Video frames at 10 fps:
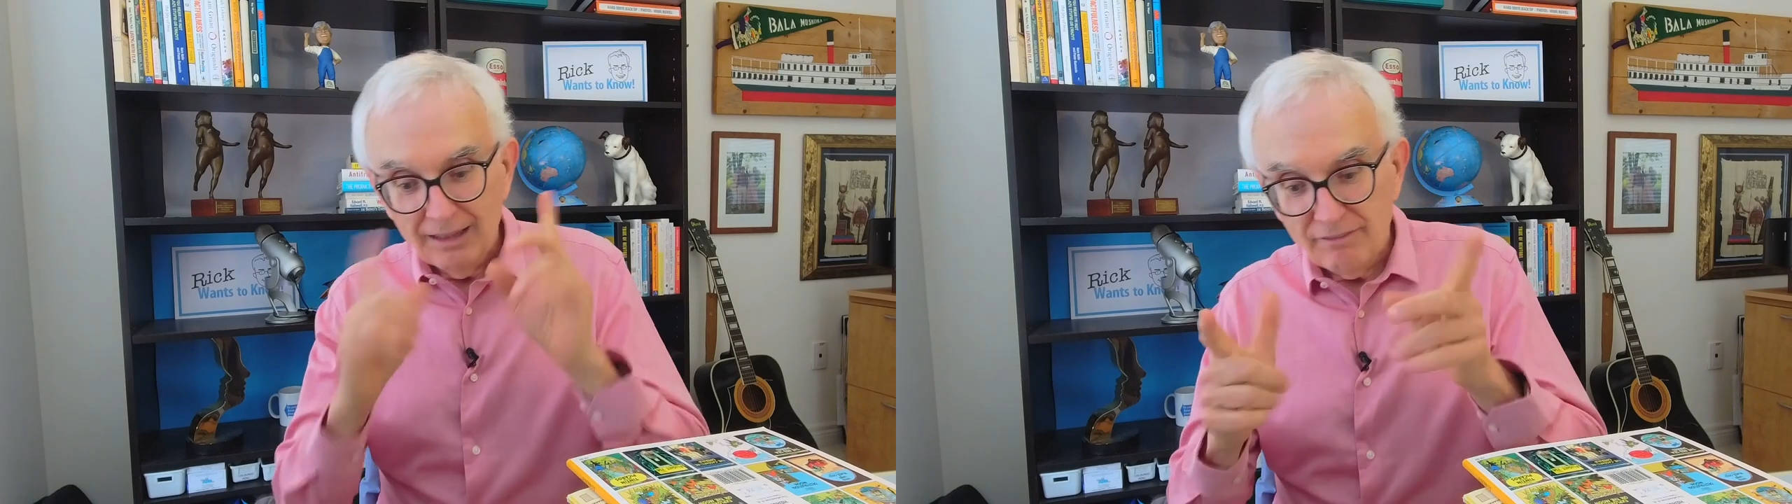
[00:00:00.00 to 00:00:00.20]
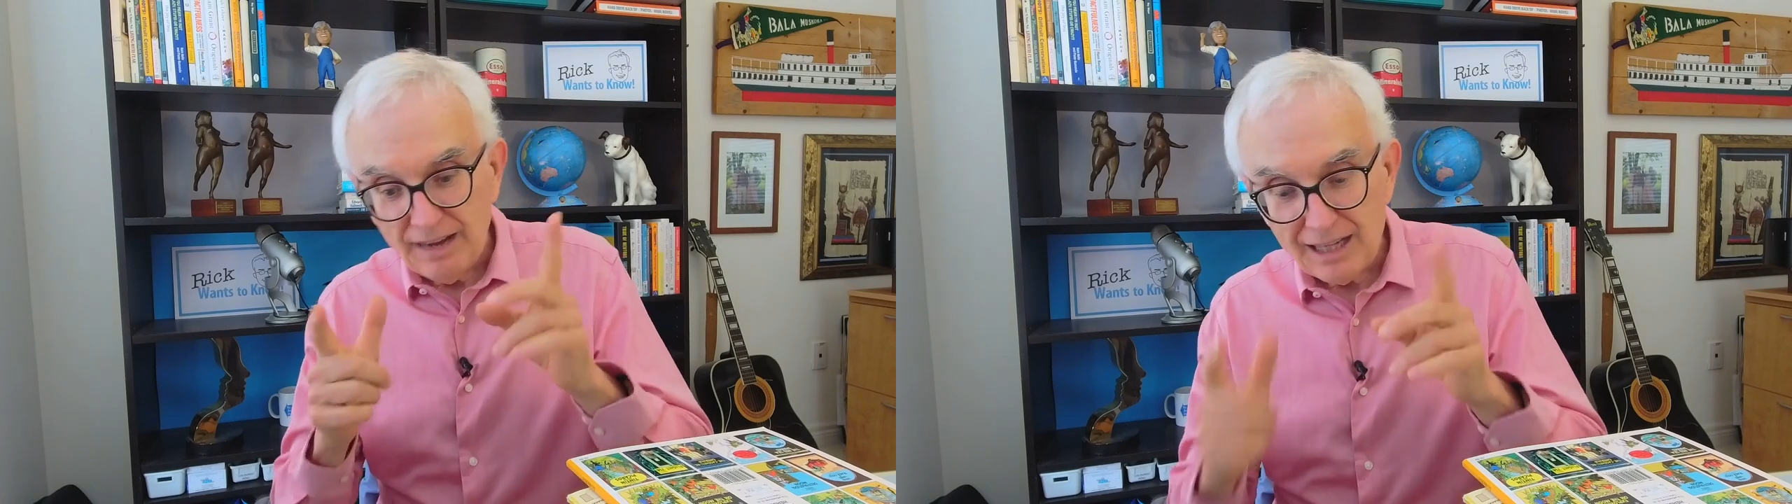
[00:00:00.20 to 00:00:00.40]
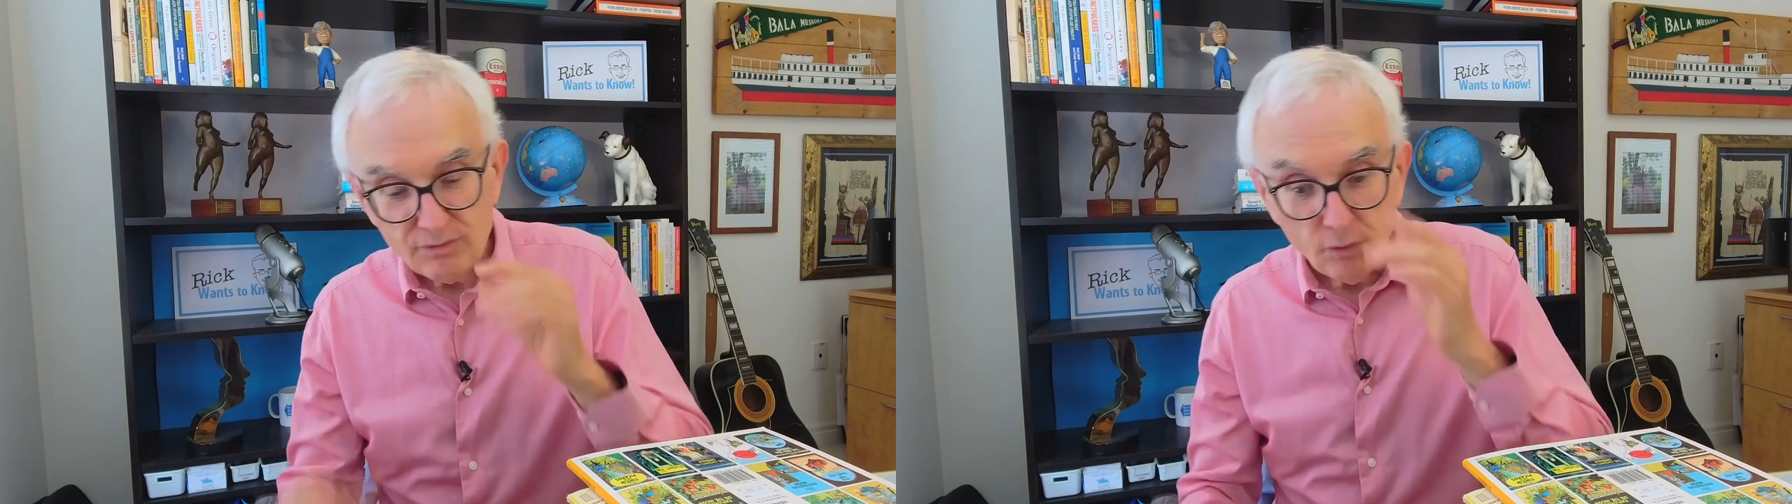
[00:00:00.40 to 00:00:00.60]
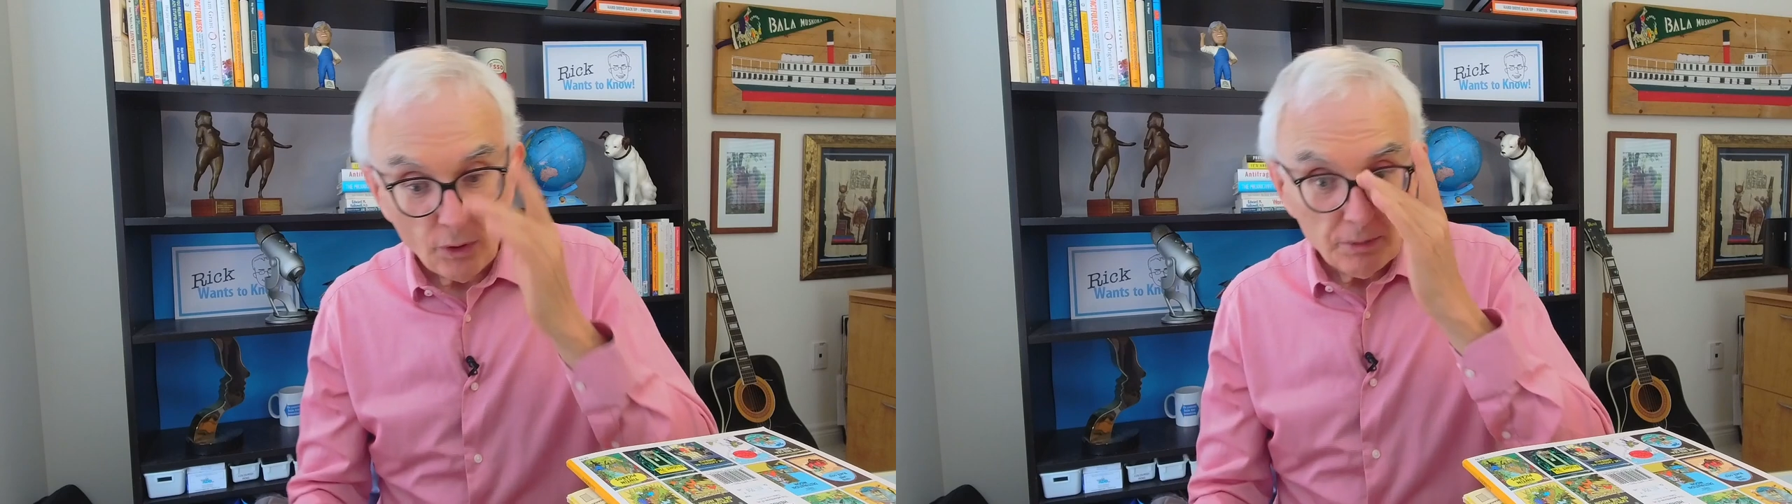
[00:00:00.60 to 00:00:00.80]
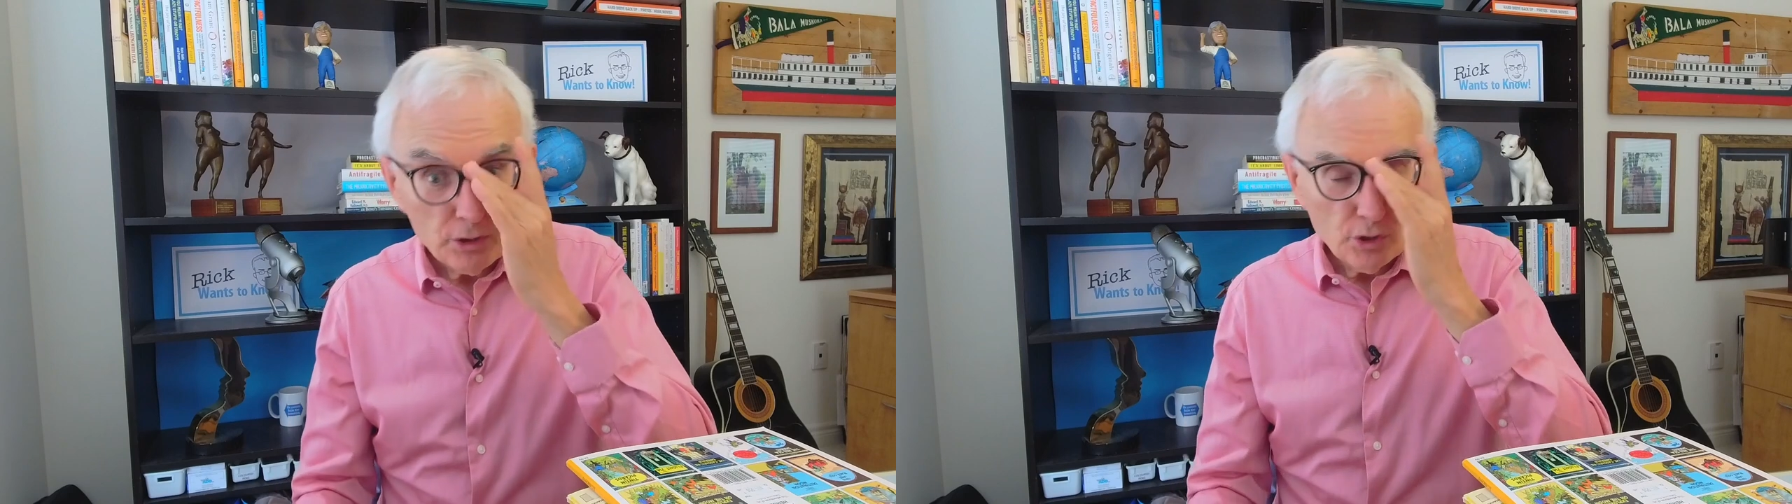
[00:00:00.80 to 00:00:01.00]
Fast
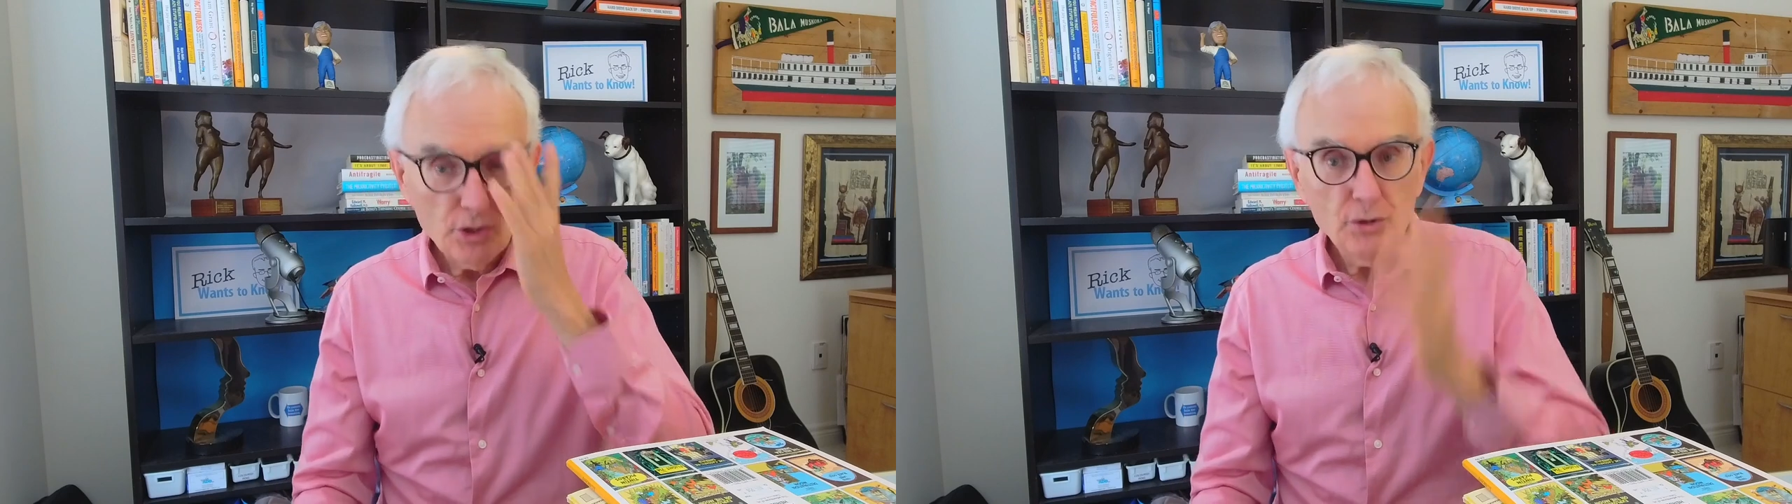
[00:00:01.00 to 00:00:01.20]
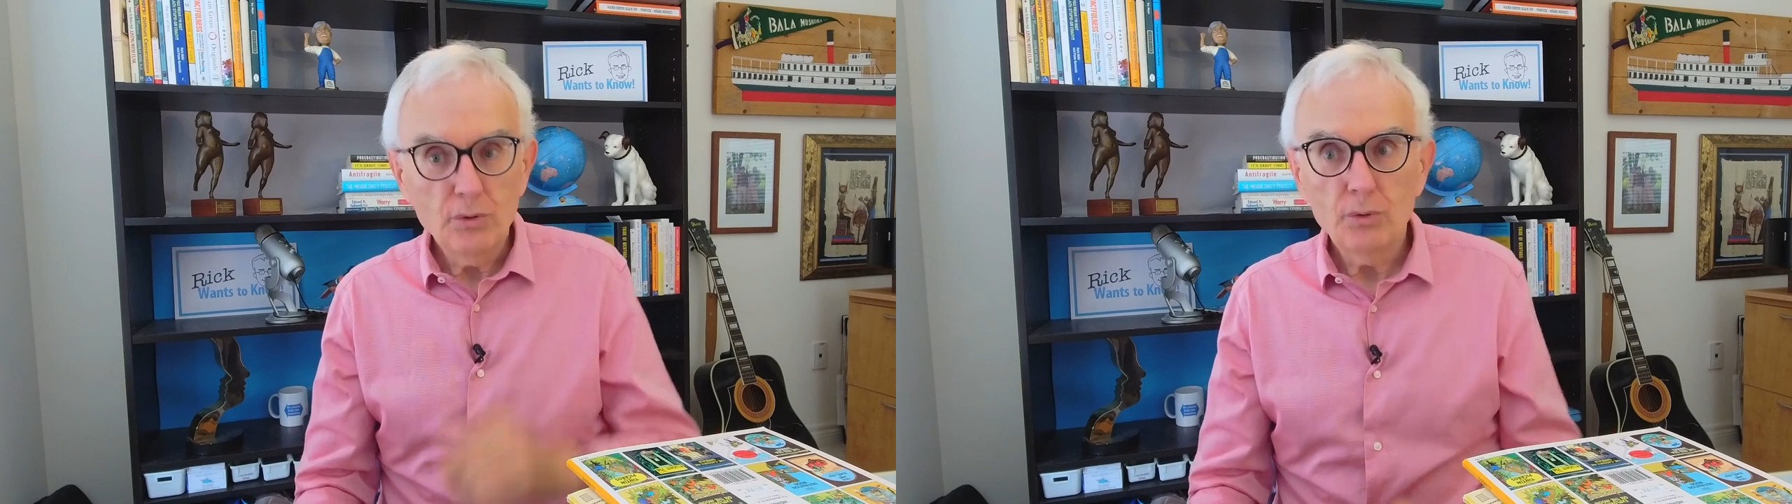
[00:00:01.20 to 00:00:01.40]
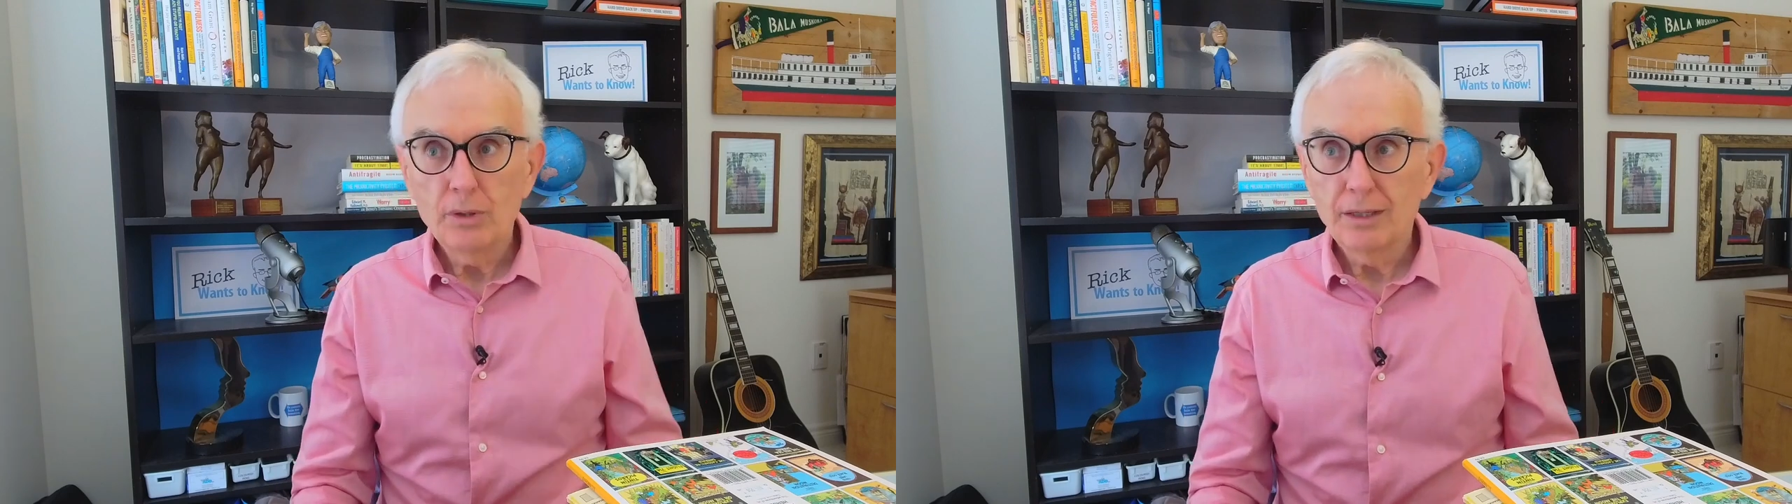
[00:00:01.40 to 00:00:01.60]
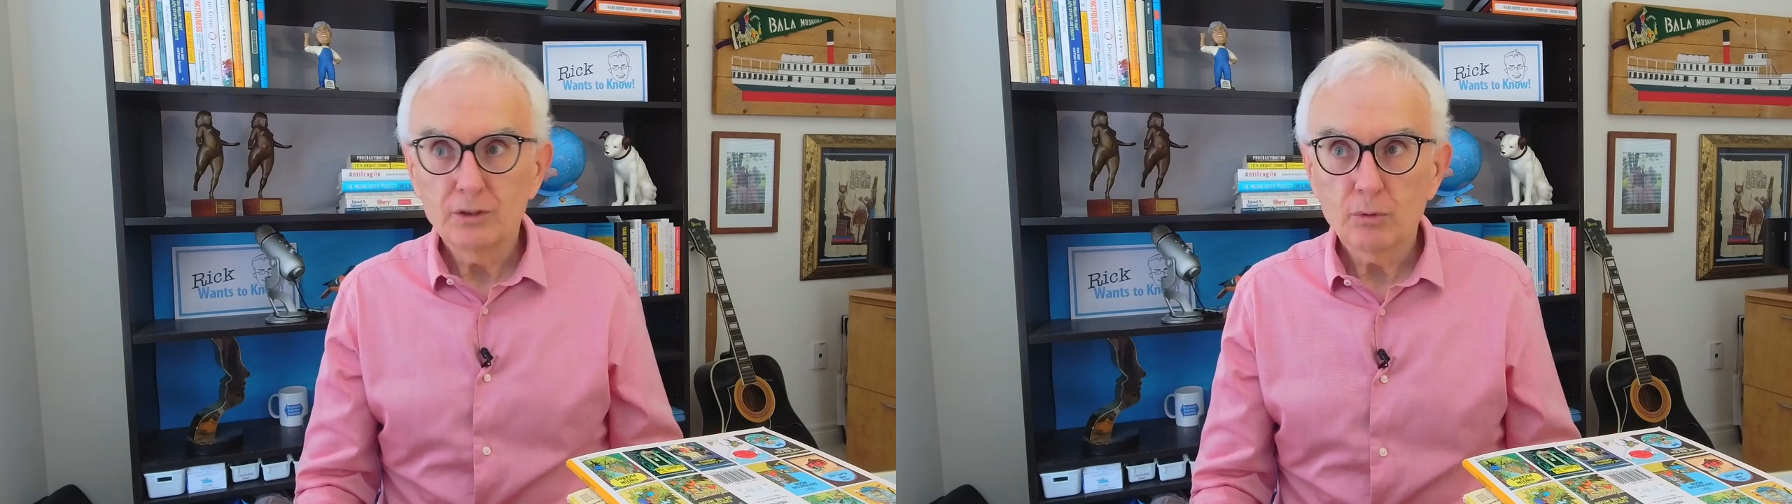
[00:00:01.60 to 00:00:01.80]
forward to